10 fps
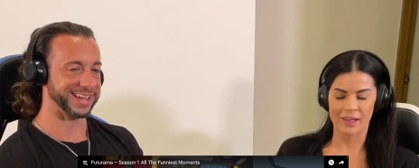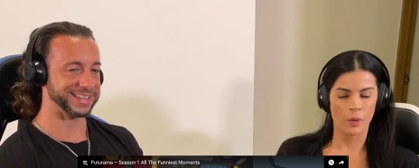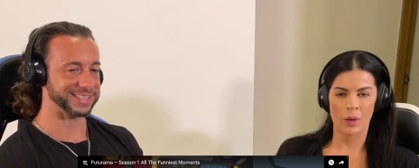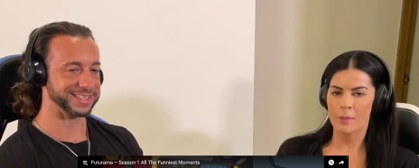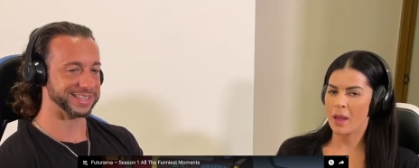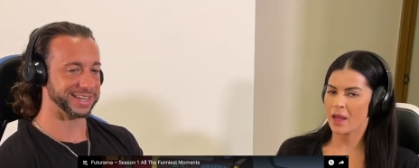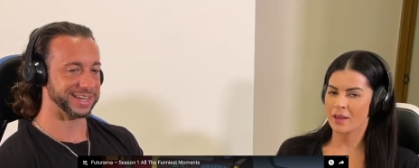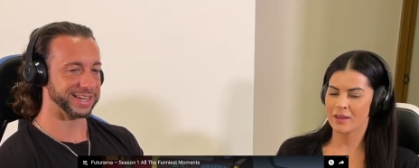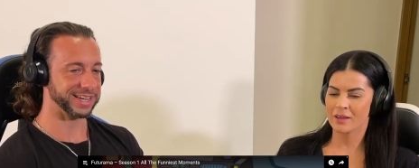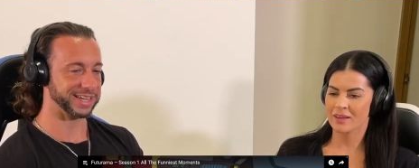Speaker 1: and, away,
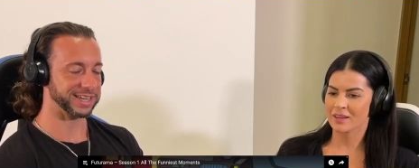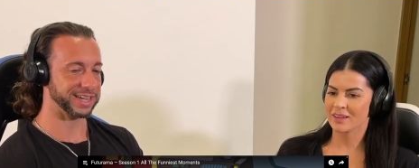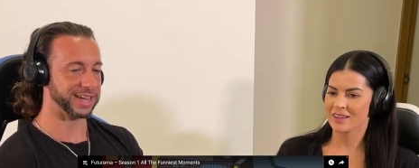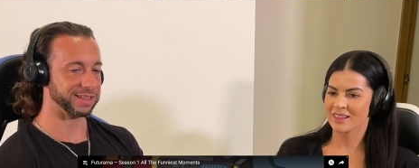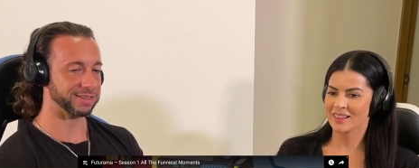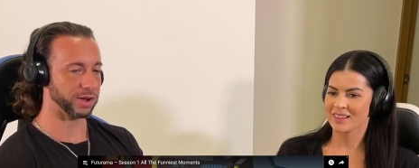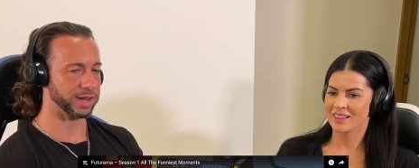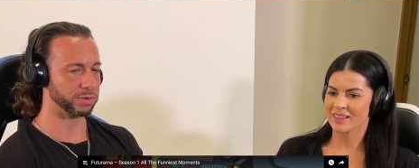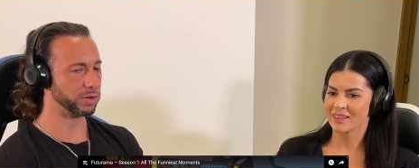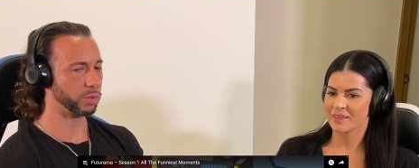uh, and yeah, so
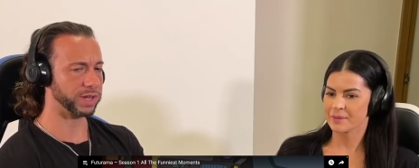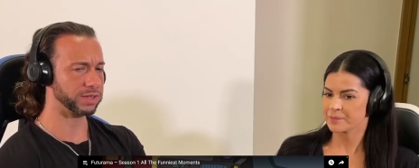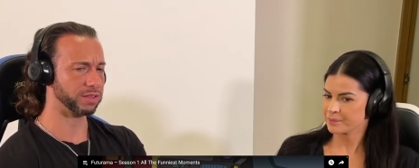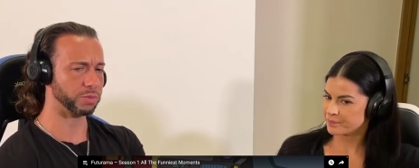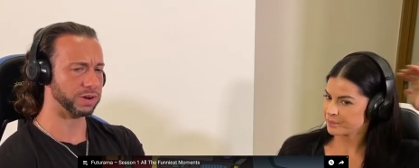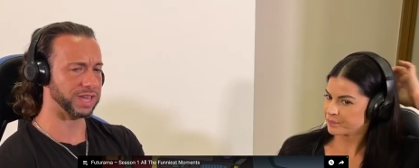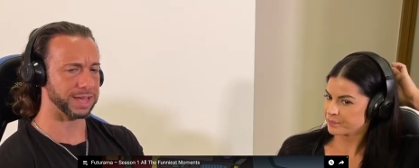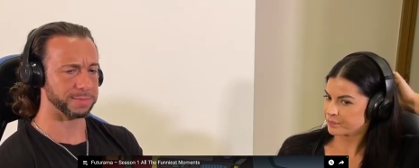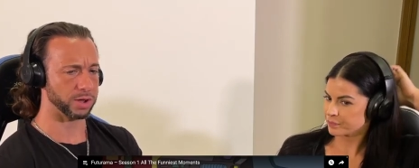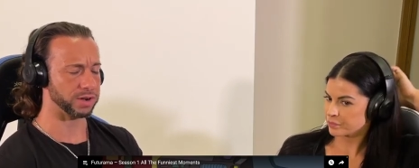I don't know when this would have
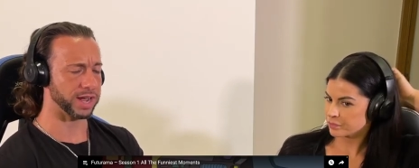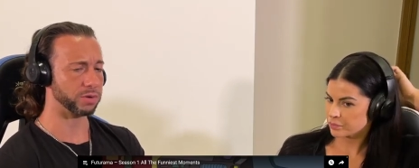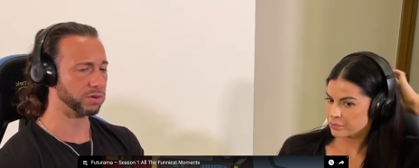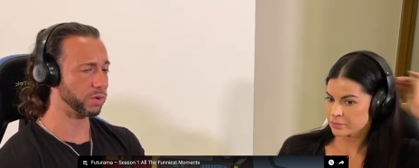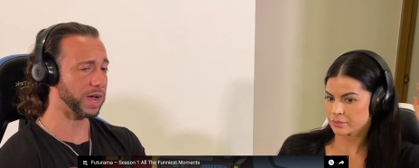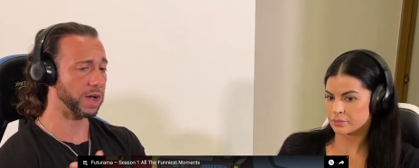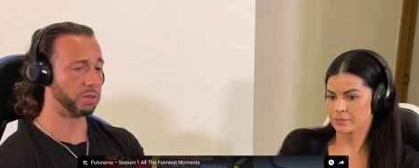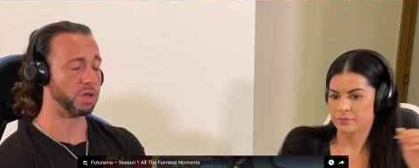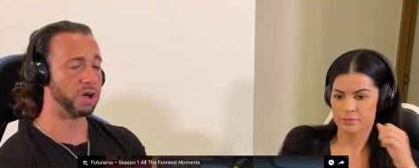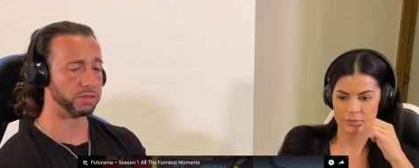came out. I don't know
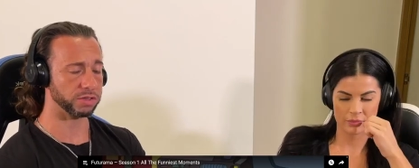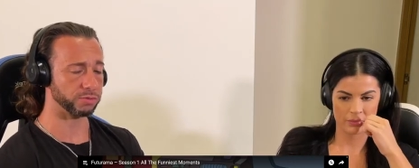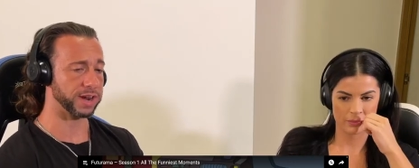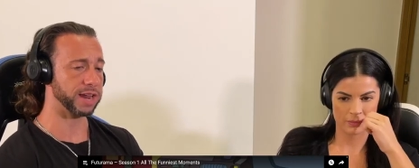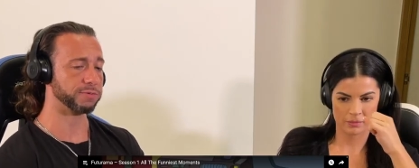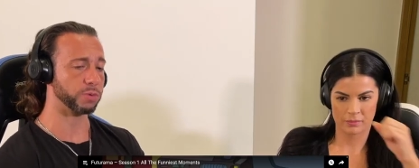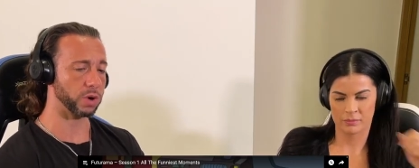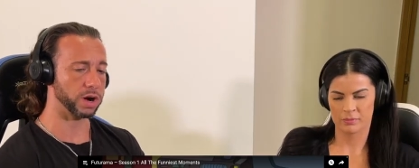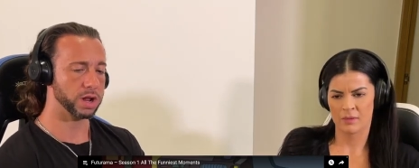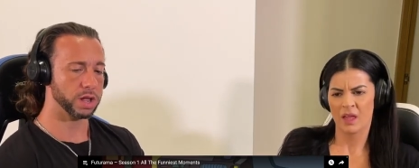how long this ran
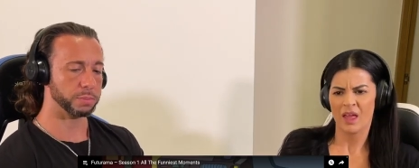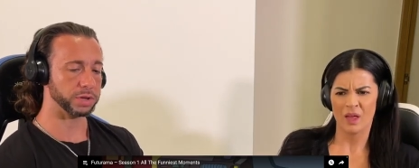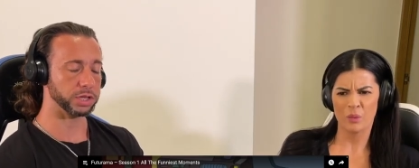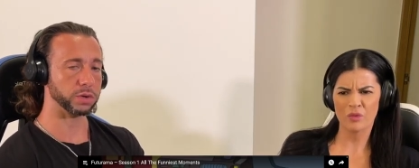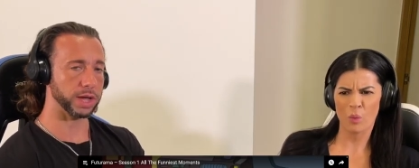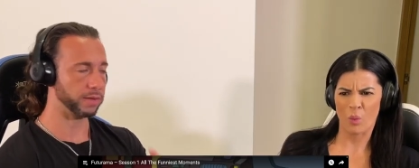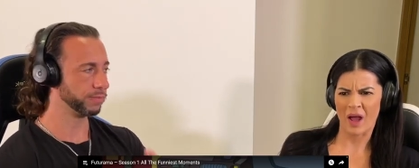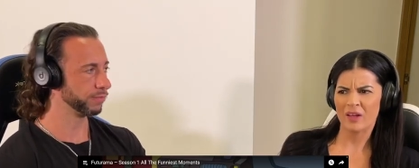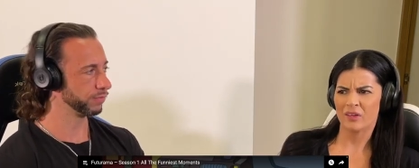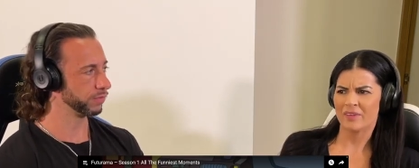for, but it was got, a
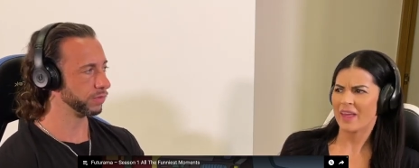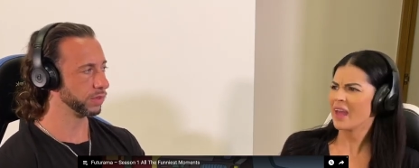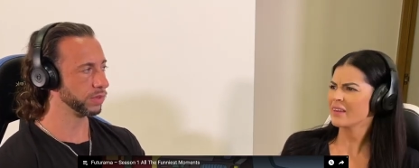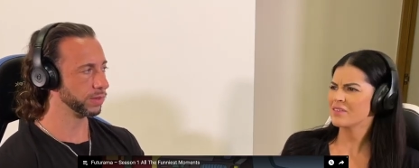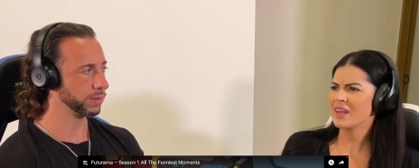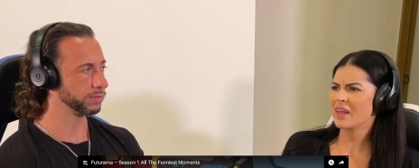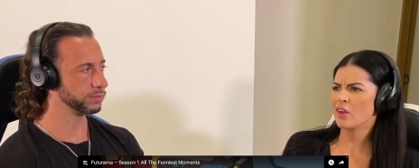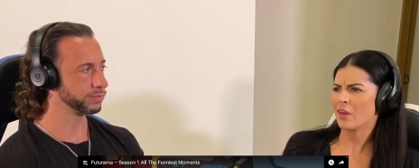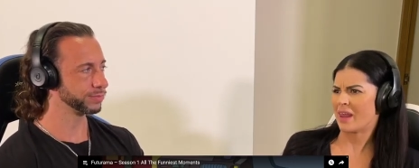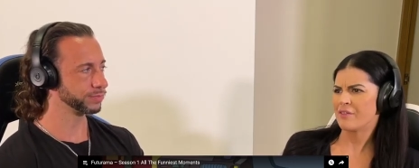
Speaker 2: while, and they had even
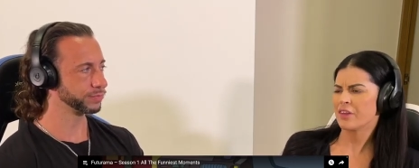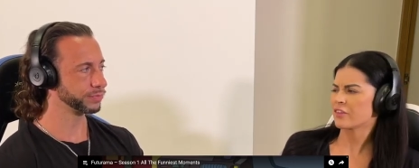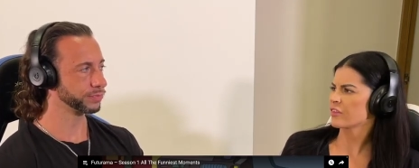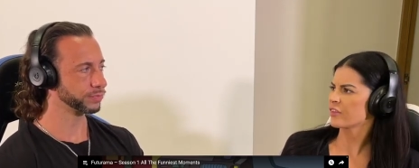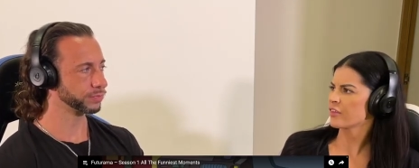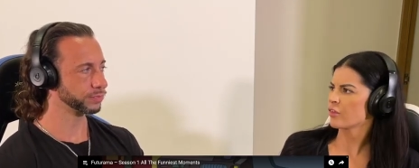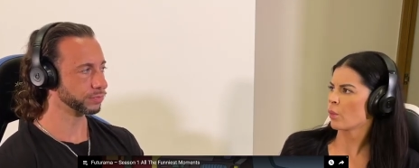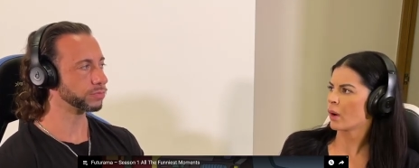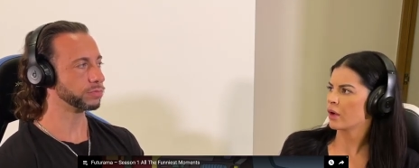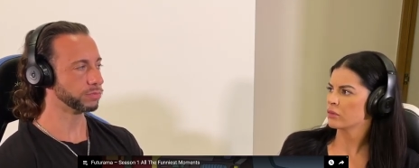had it on Netflix and stuff
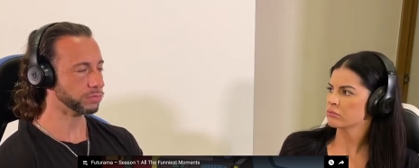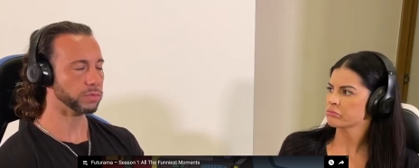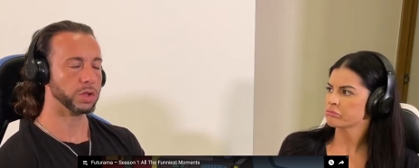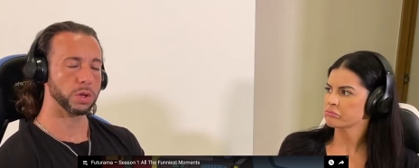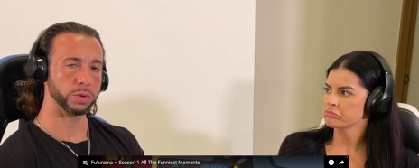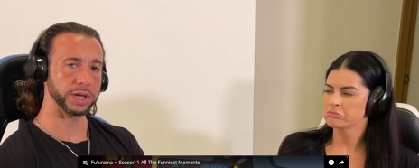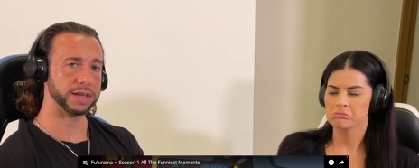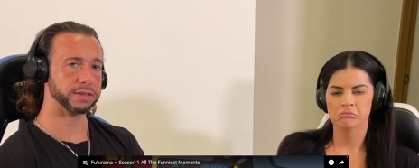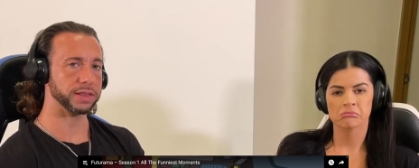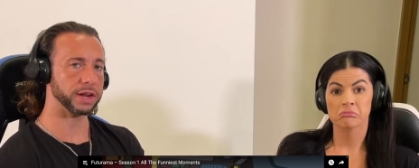for a while.
Speaker 1: Well,
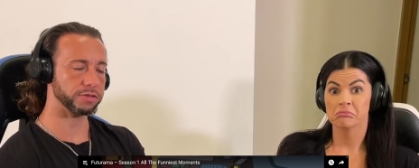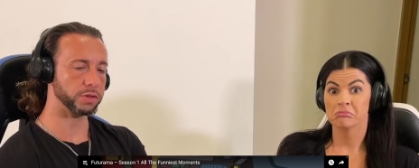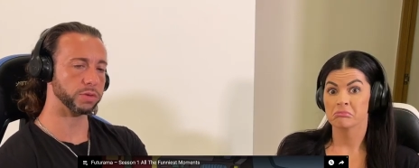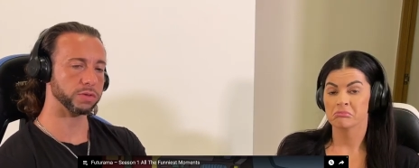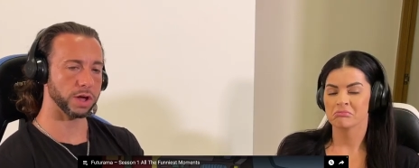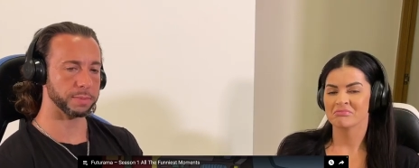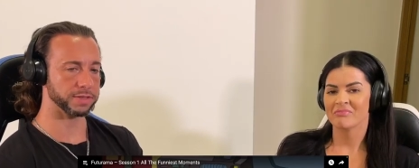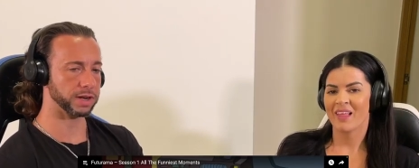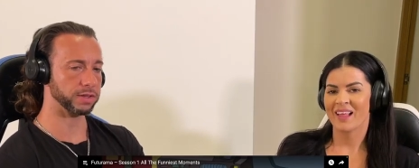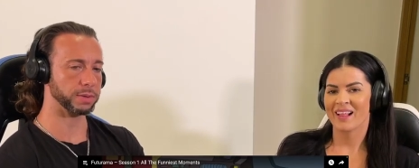you guys can let us know in those
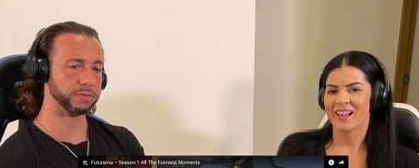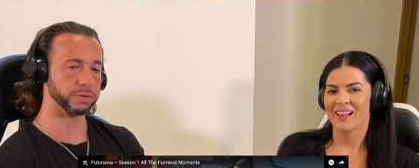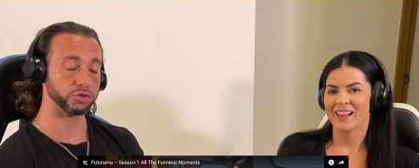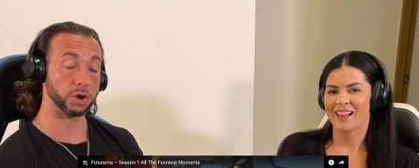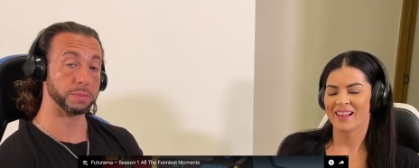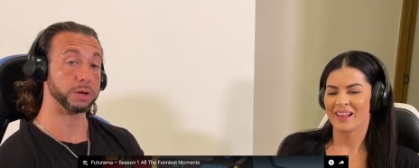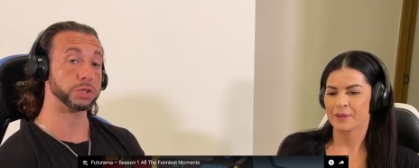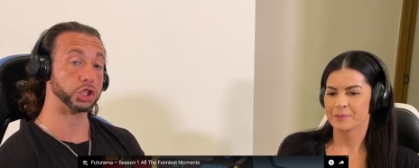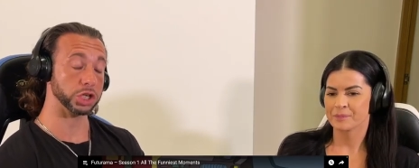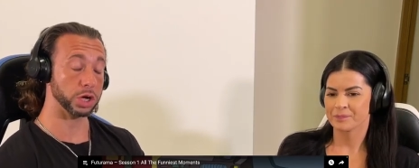comments anything about Futurama
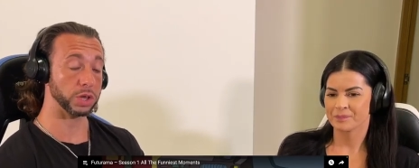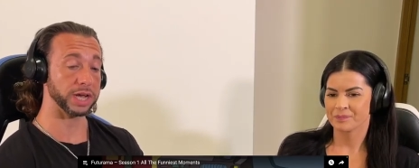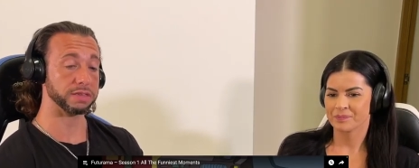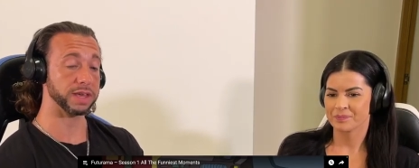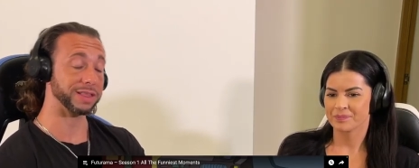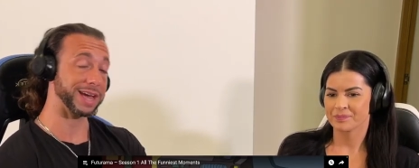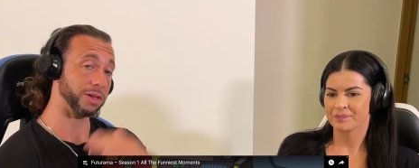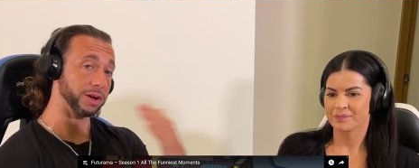that we should know. Like I said,